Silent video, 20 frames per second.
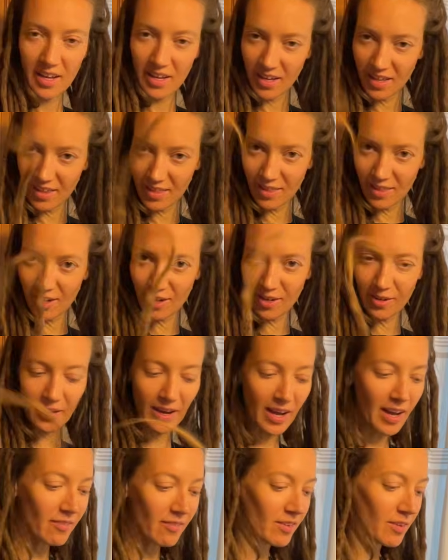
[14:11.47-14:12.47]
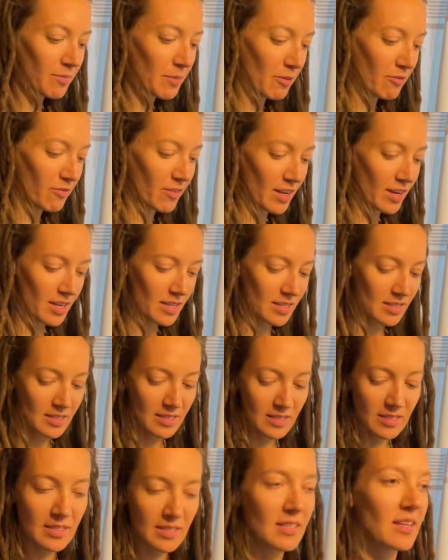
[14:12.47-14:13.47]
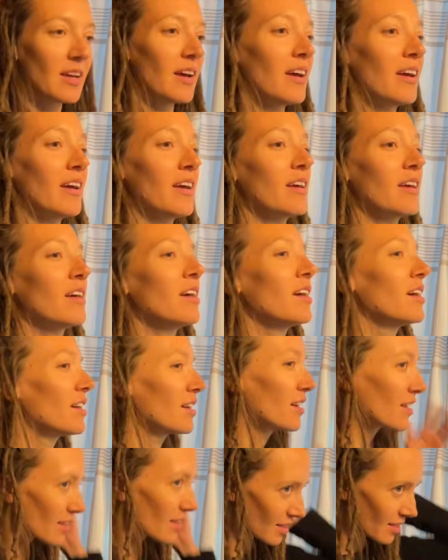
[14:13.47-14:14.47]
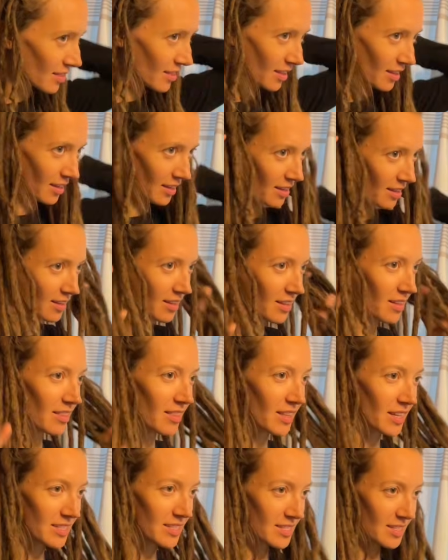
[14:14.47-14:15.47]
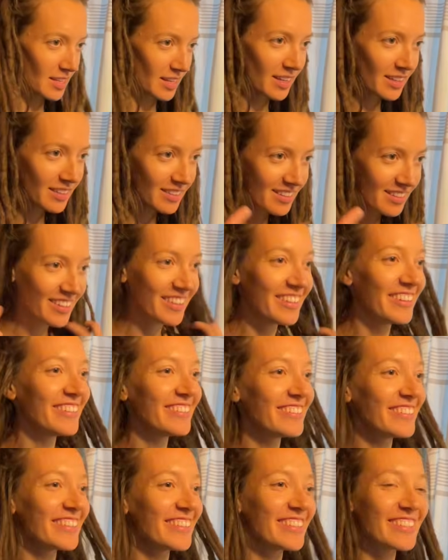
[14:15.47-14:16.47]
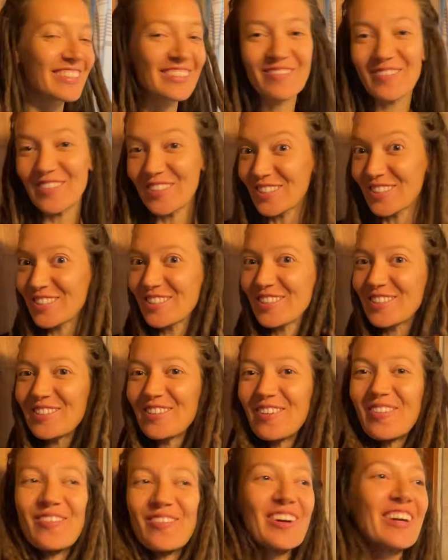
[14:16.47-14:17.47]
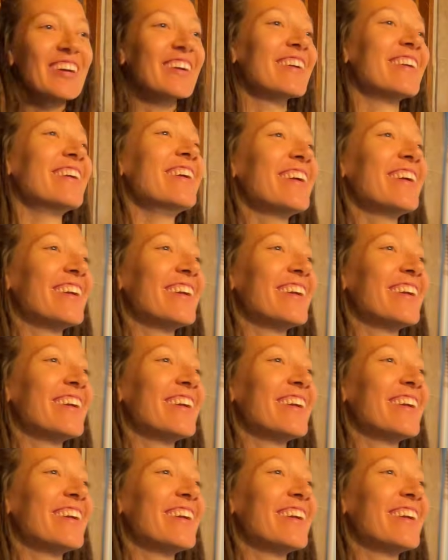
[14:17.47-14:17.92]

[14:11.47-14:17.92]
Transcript: And there you have it, my friends. I think that's it. Oh, this feels so weird.